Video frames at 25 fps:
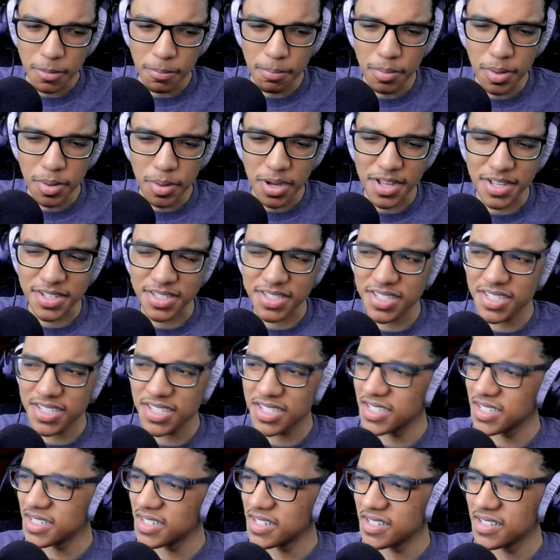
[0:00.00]

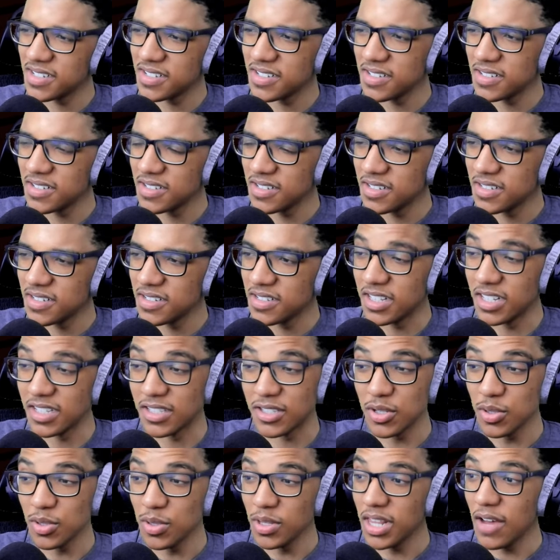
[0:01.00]
But
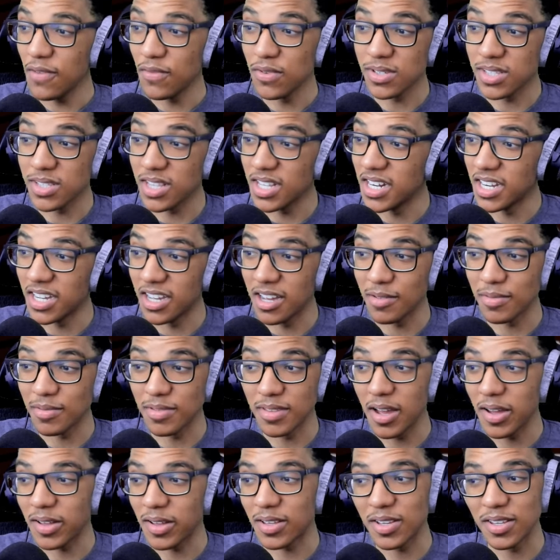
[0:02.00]
the two levels leading
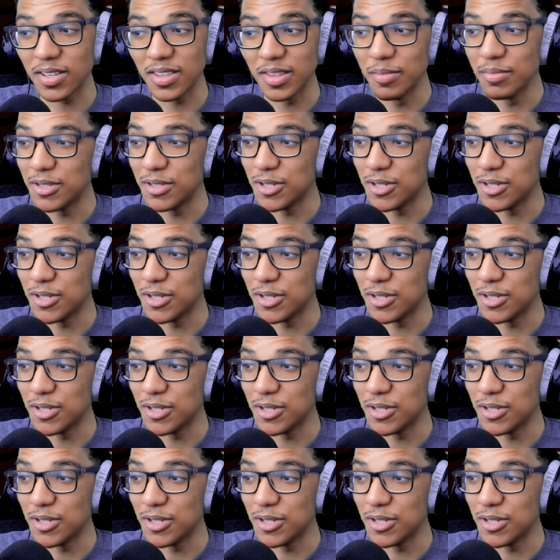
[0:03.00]
up, that,